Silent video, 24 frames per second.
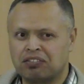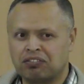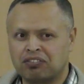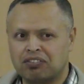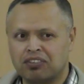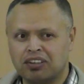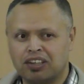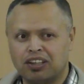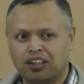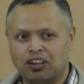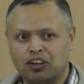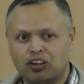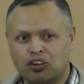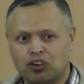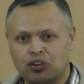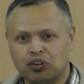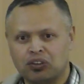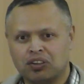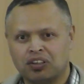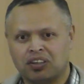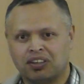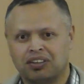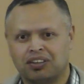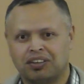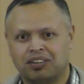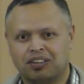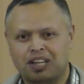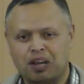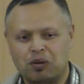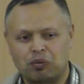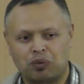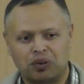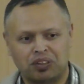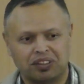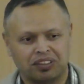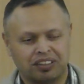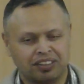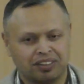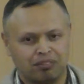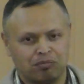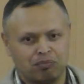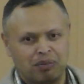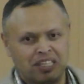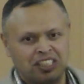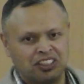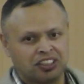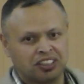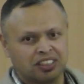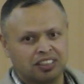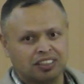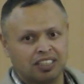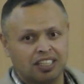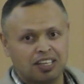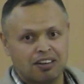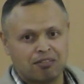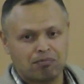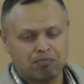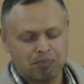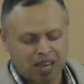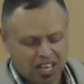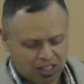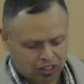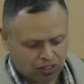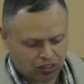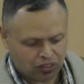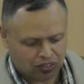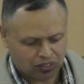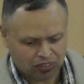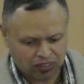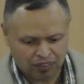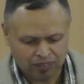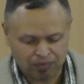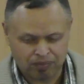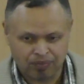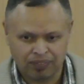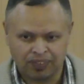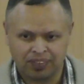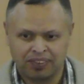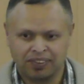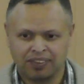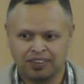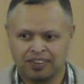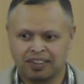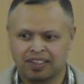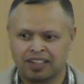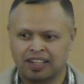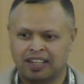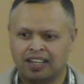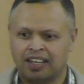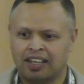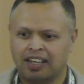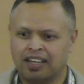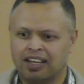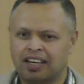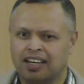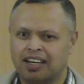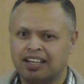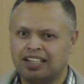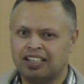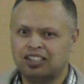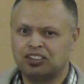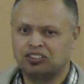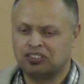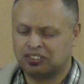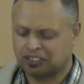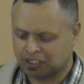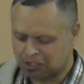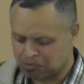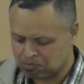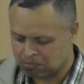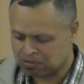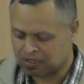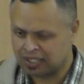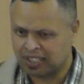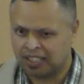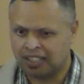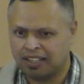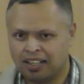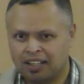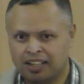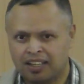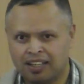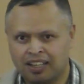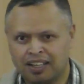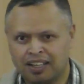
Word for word: different in Luke that wasn't mentioned in Matthew is simply